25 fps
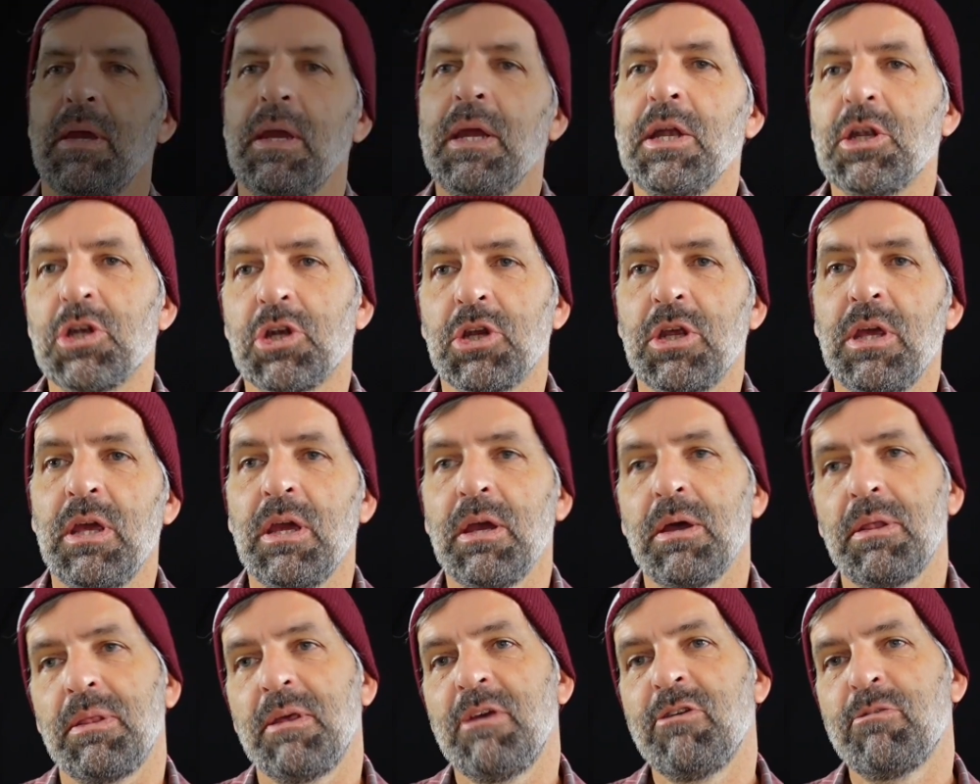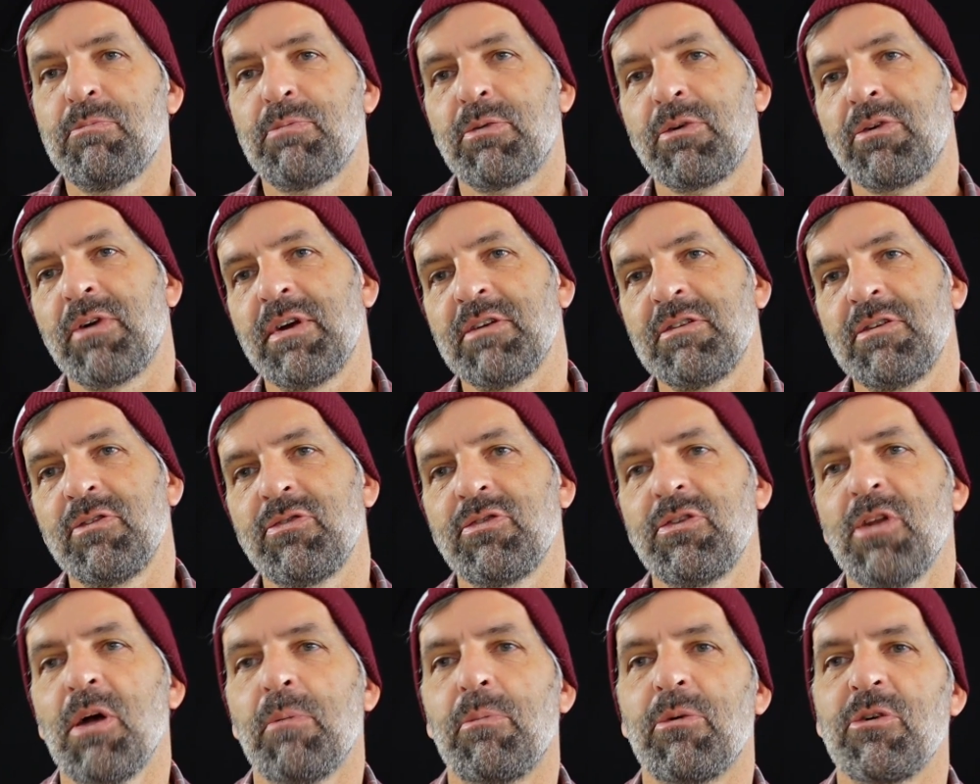Each year, these progressive
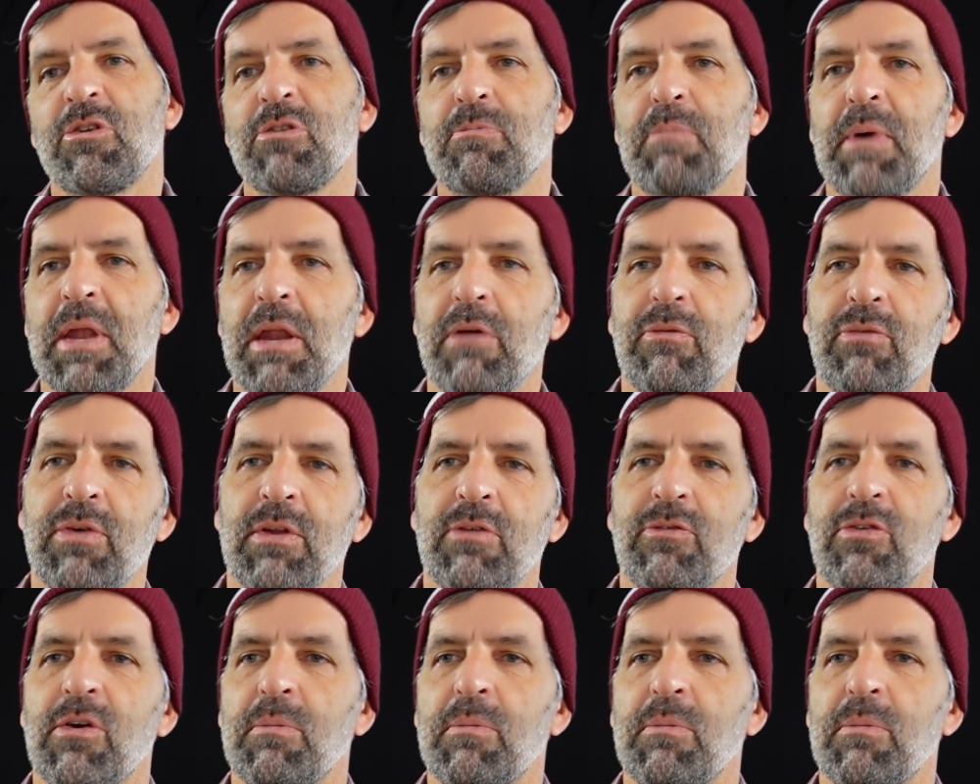snowboards benefit